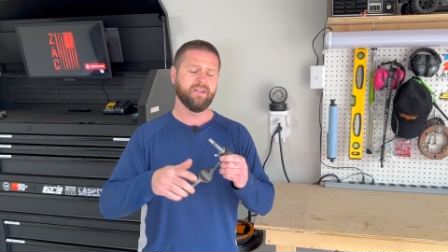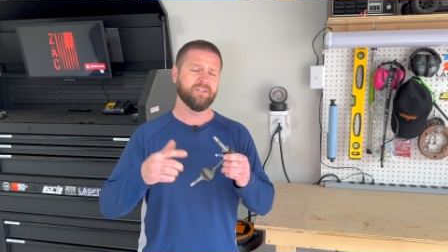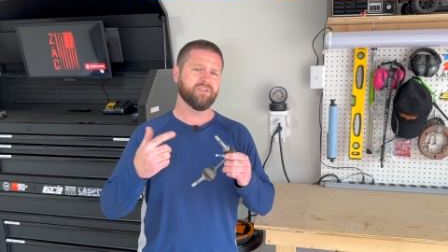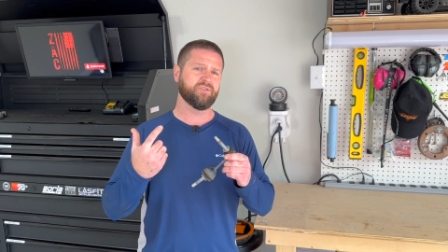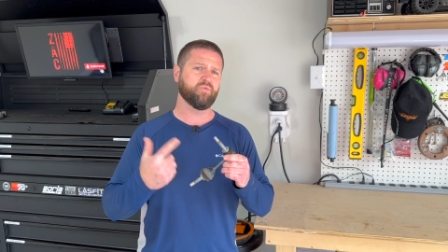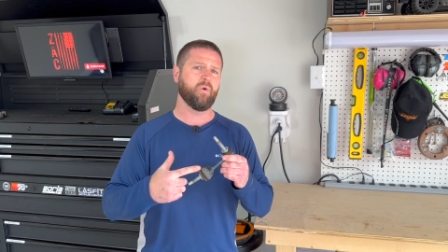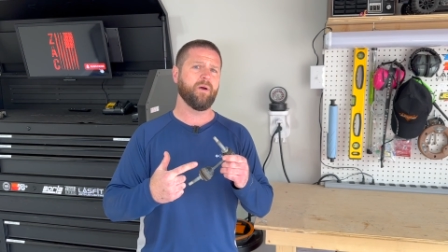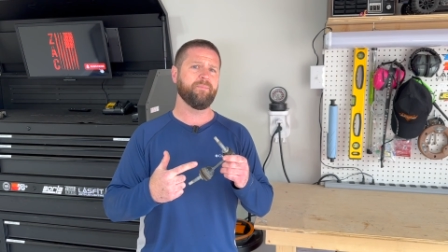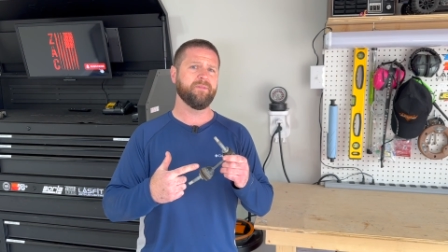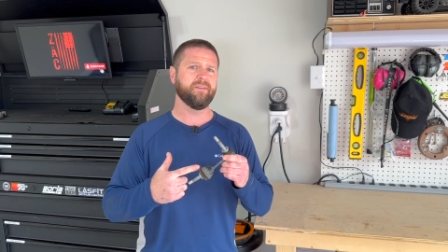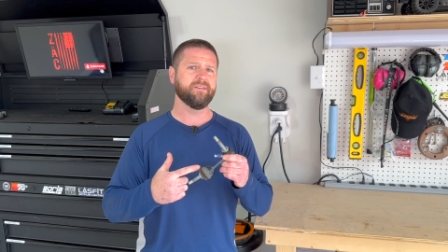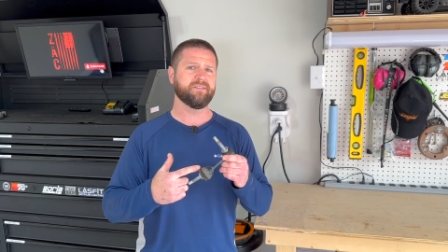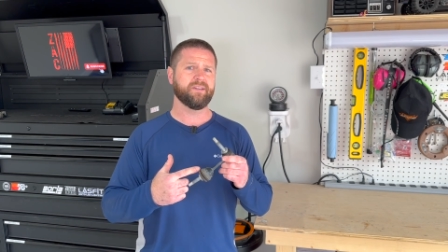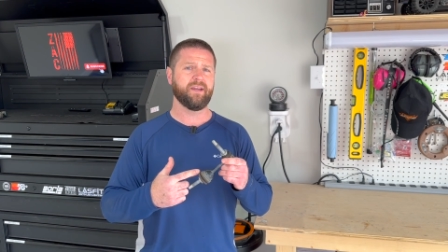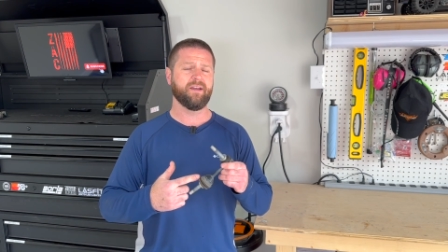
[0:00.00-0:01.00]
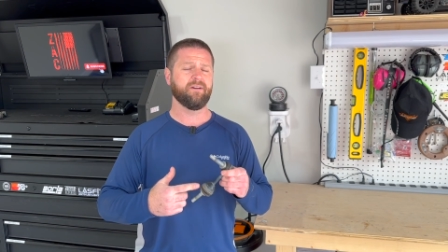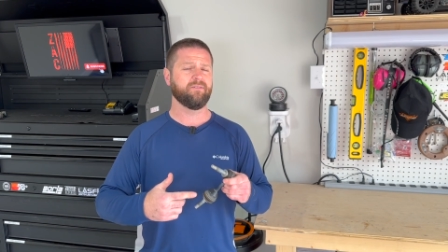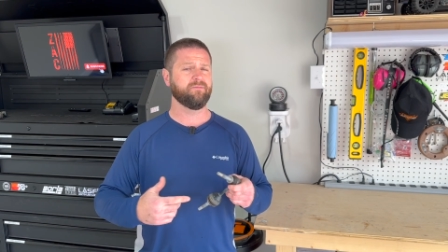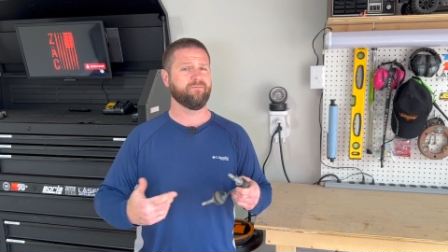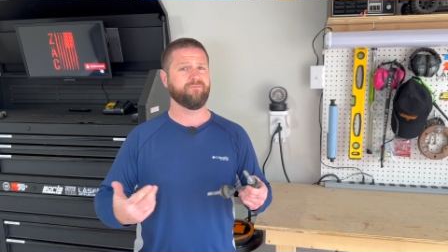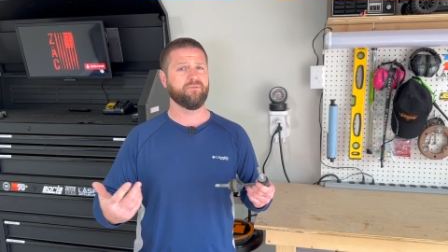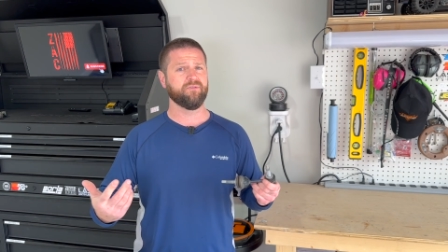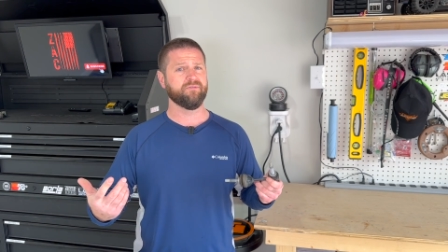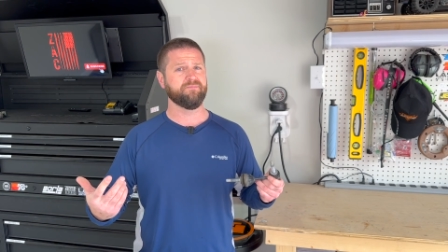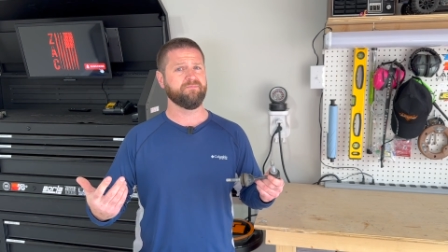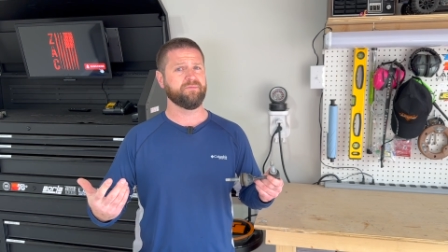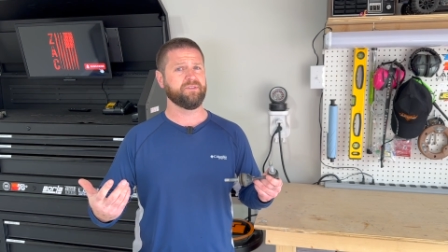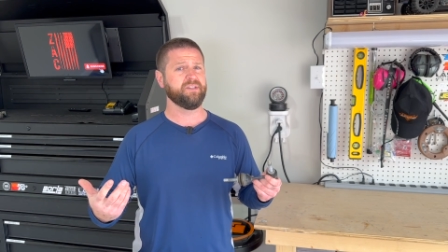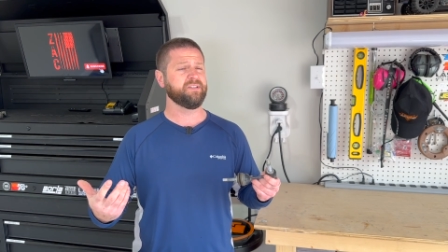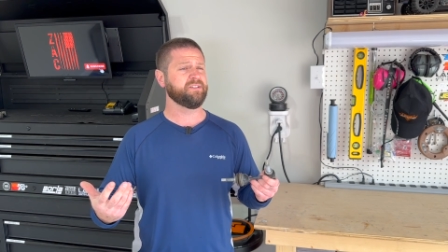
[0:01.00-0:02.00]
swapping this out for
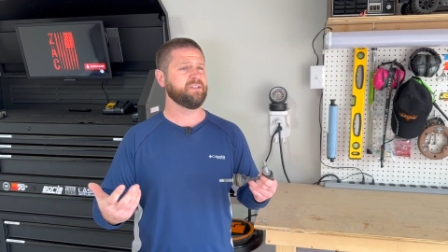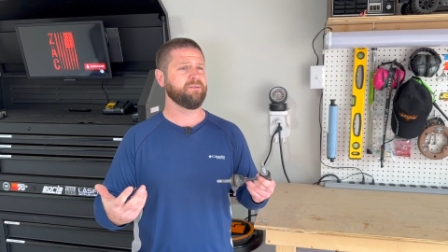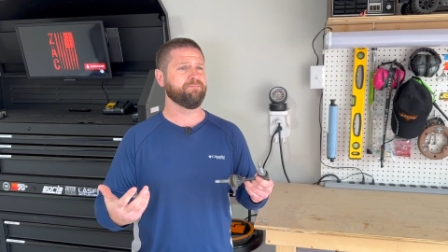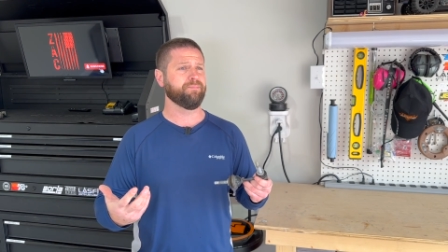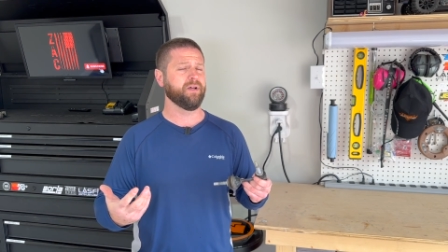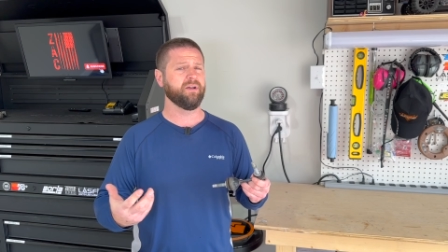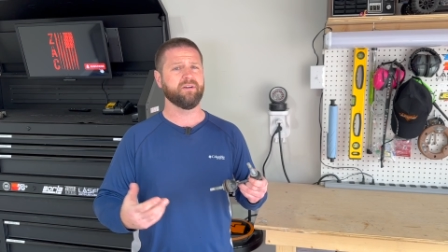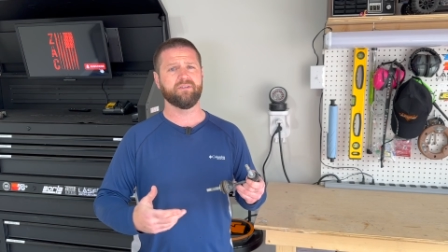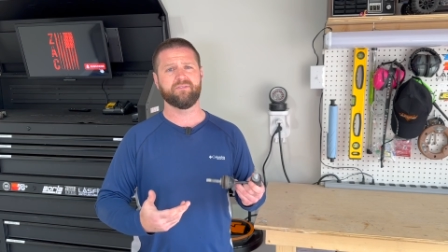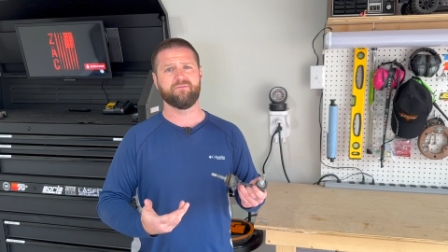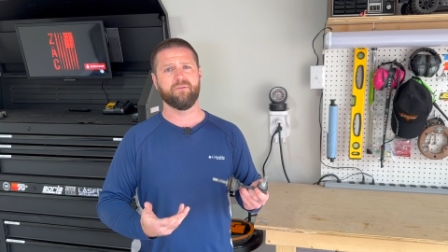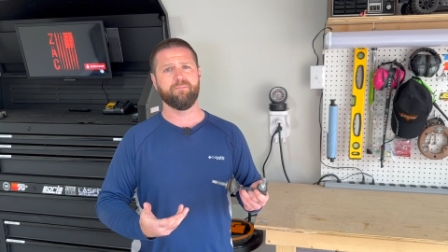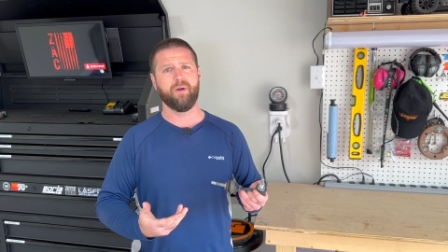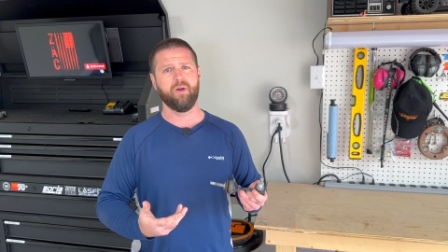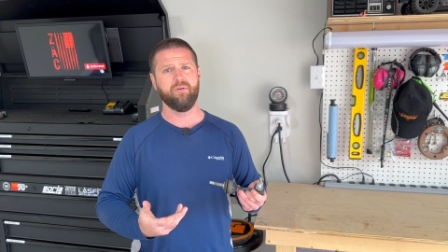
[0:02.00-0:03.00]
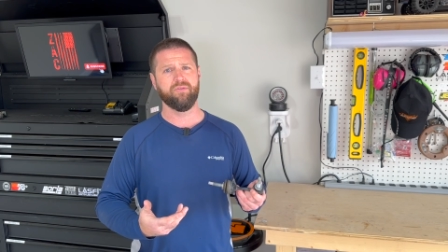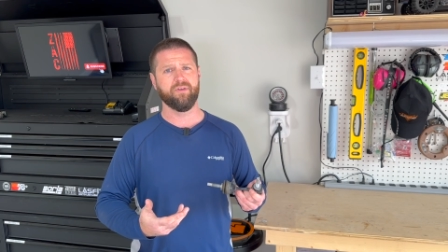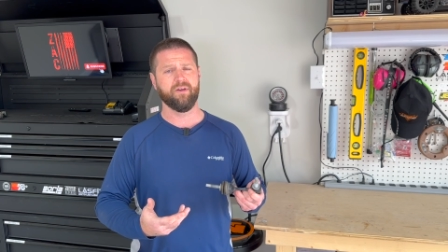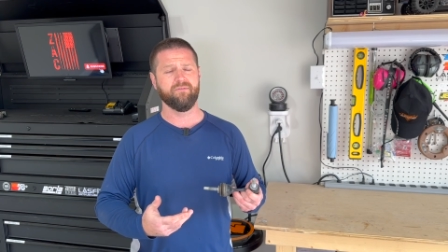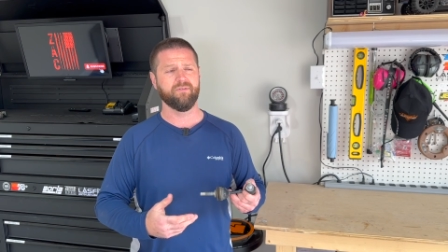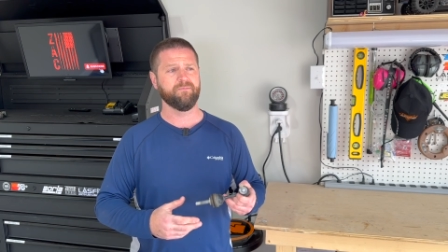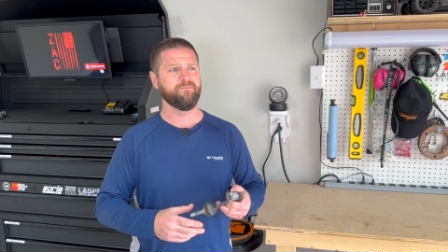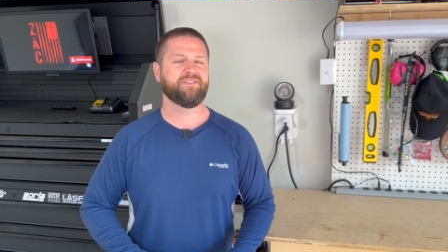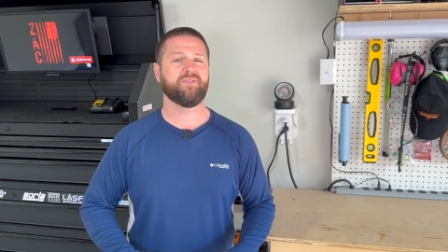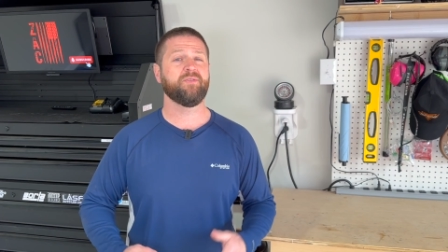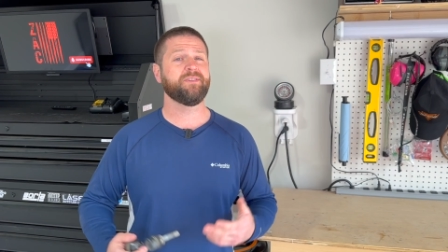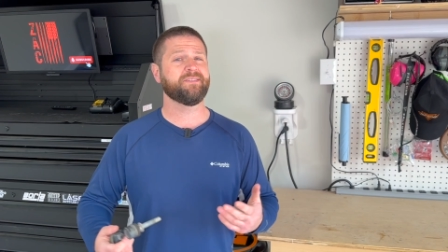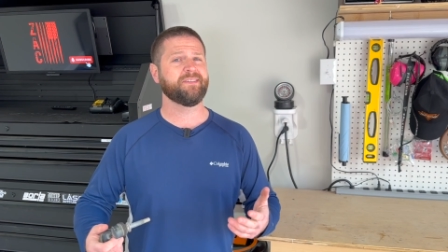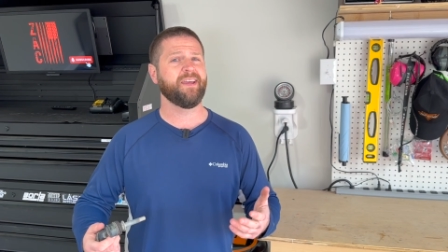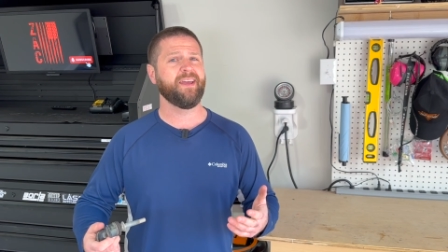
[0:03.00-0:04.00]
60 bucks for both of them. So
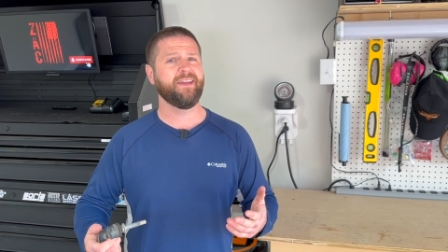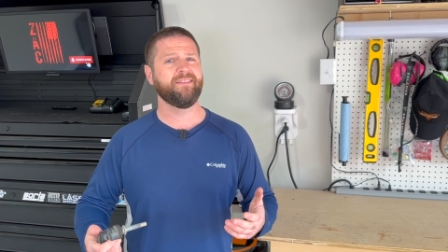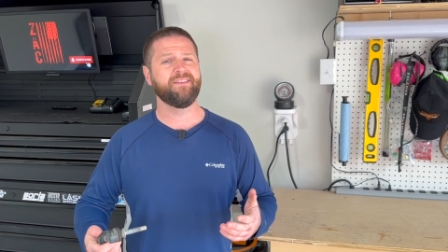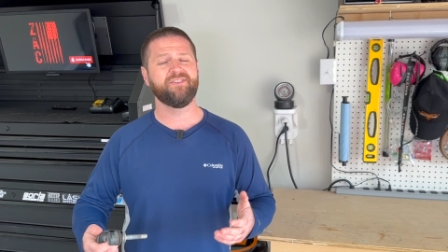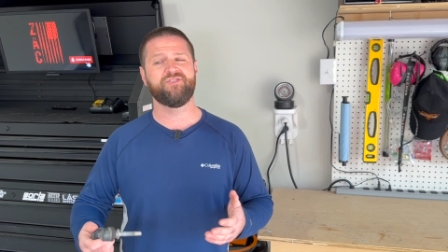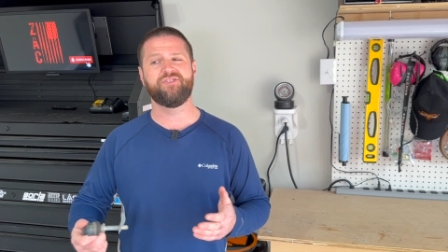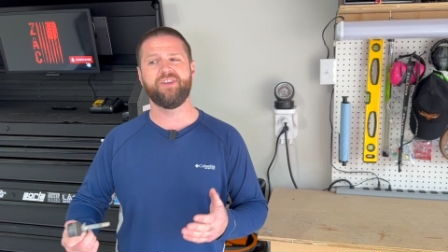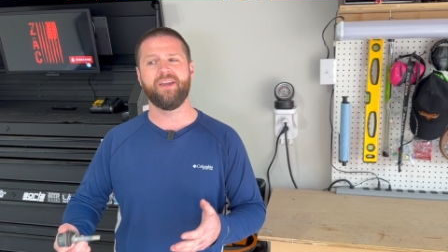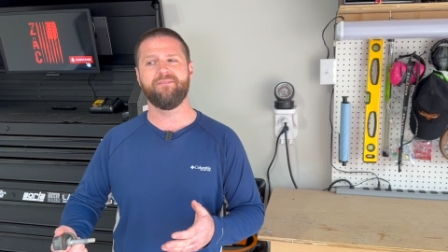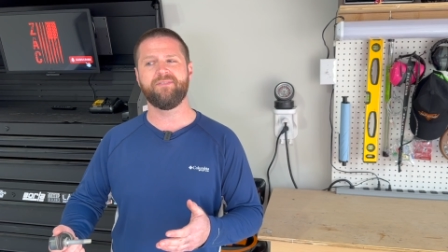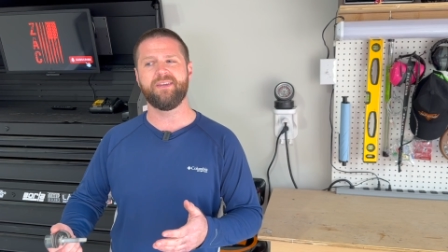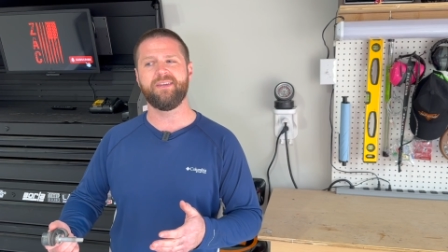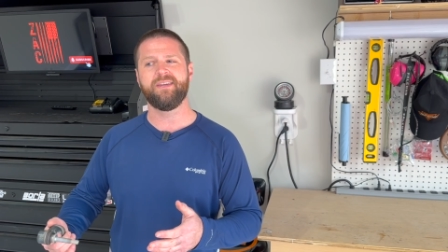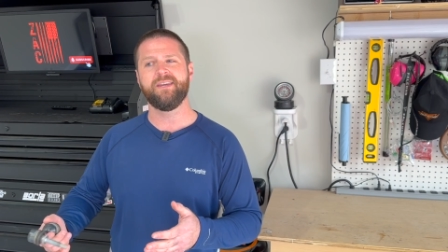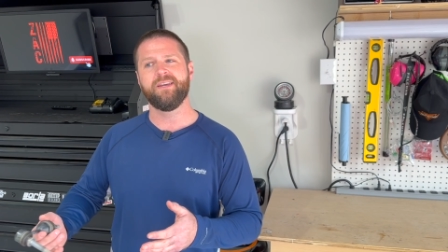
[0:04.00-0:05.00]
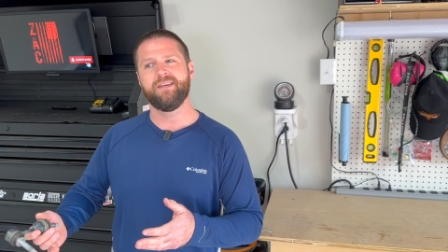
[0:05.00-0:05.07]
it's sad that Chevy